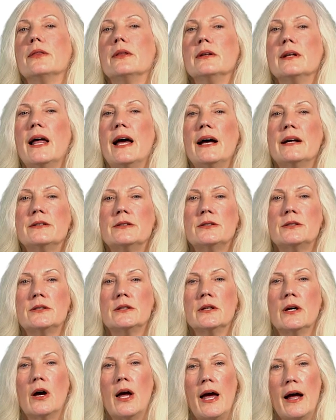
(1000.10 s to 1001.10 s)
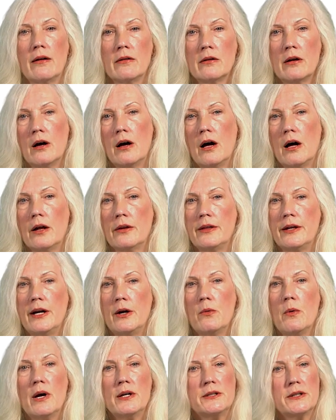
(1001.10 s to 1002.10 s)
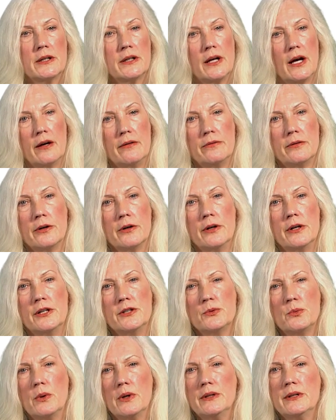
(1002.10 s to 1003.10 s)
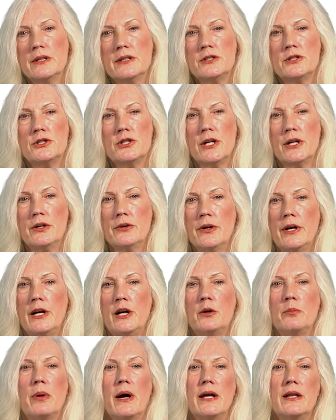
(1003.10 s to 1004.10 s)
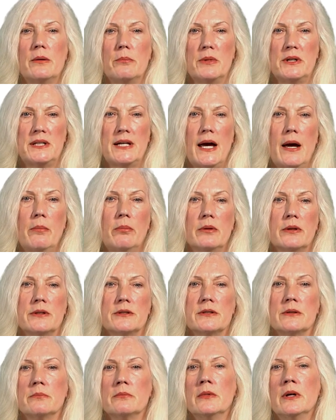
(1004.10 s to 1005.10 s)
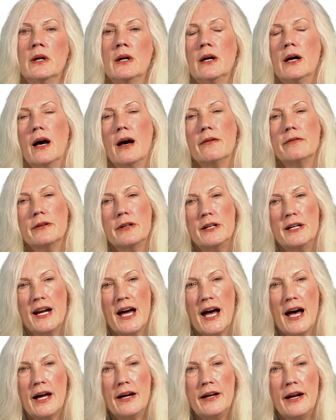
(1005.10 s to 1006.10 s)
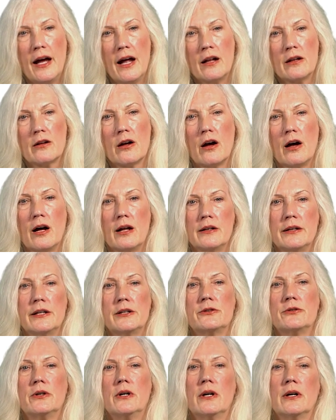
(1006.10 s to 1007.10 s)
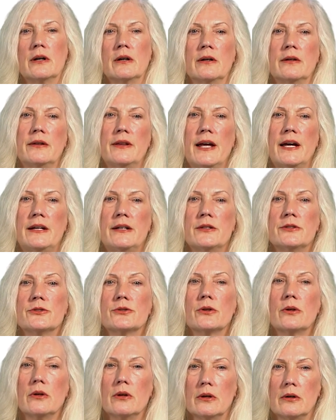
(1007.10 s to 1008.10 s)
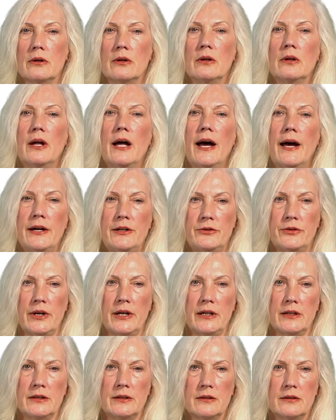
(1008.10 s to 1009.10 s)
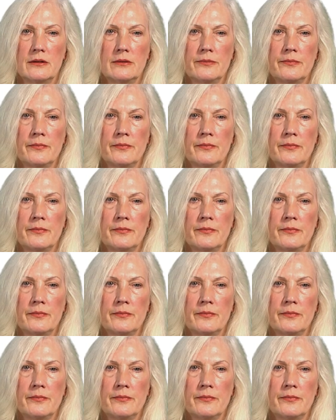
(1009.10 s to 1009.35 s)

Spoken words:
The last alcohol that I want to cover is one that's generated by the metabolism of a non-alcoholic drug, that is chloral hydrate.